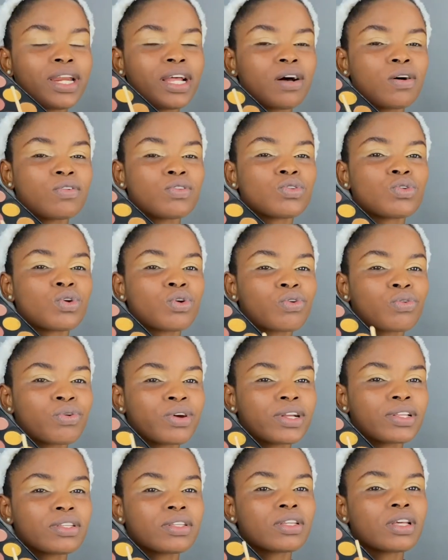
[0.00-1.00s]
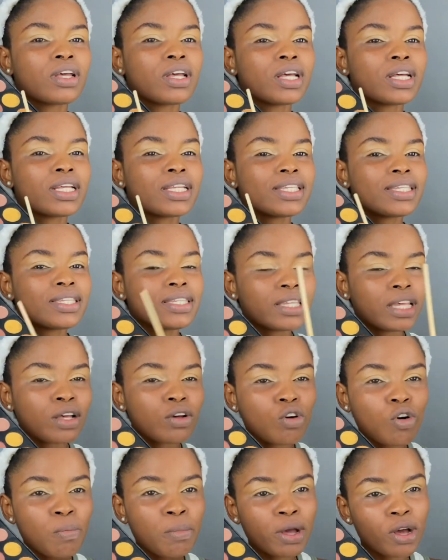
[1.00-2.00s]
how to create
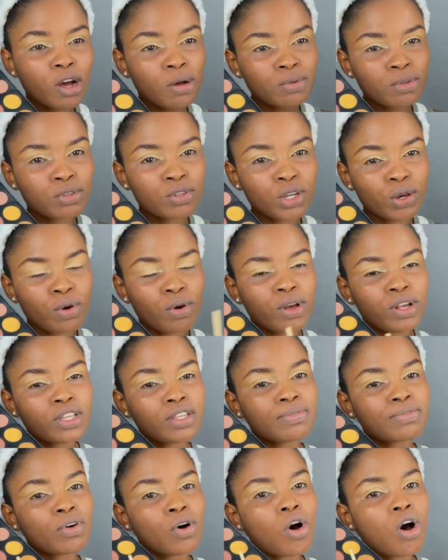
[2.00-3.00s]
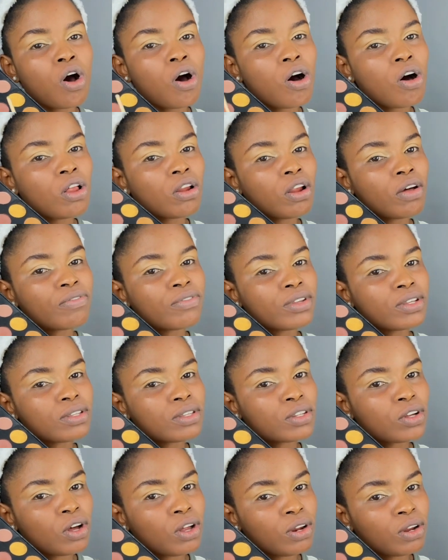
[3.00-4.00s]
single makeup tutorials for all of
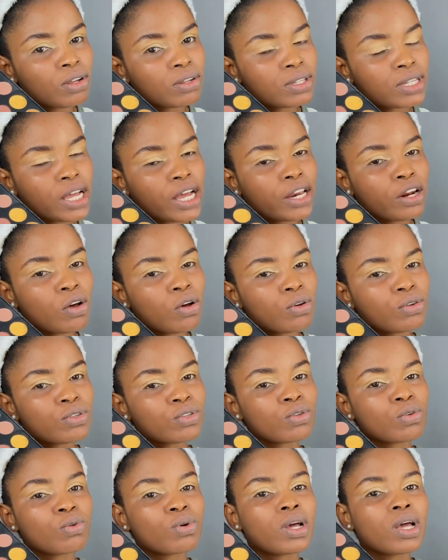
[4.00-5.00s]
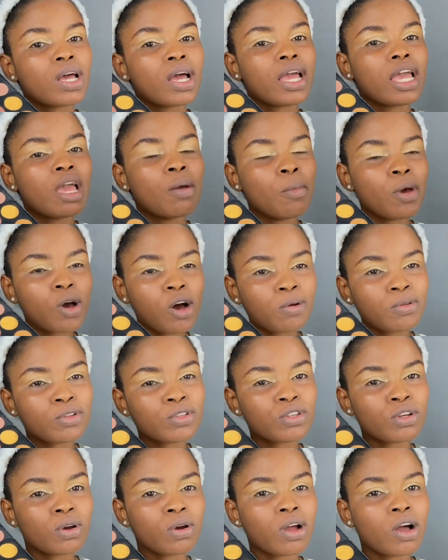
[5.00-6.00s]
these colors and also a makeup
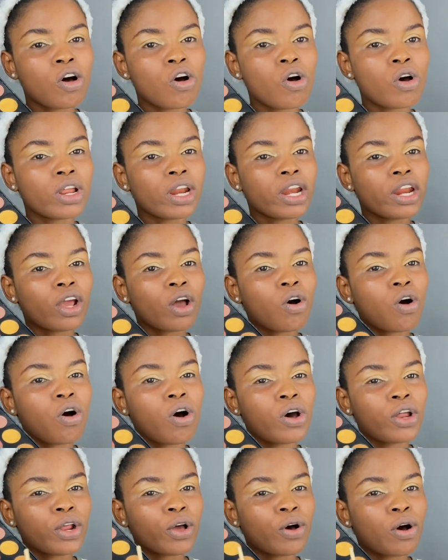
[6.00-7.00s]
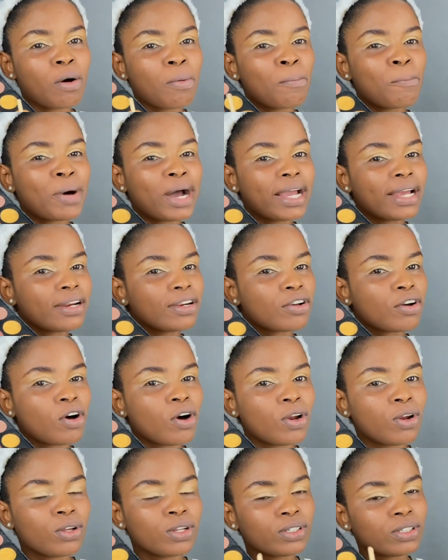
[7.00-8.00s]
tutorial on the combined
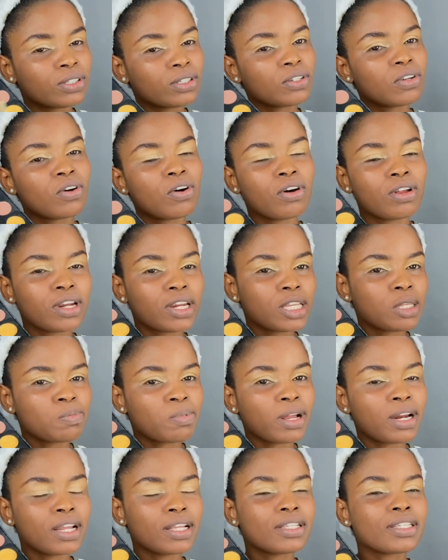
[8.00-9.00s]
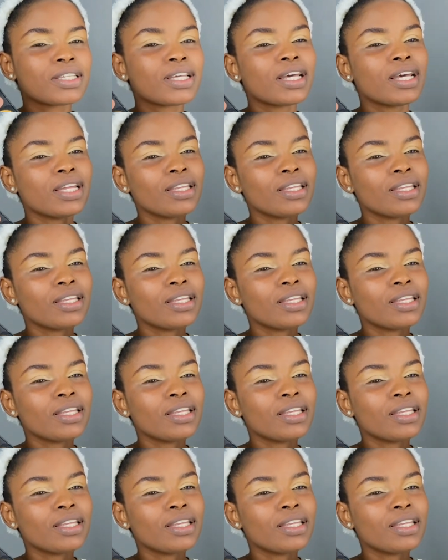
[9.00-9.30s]
colors on this palette,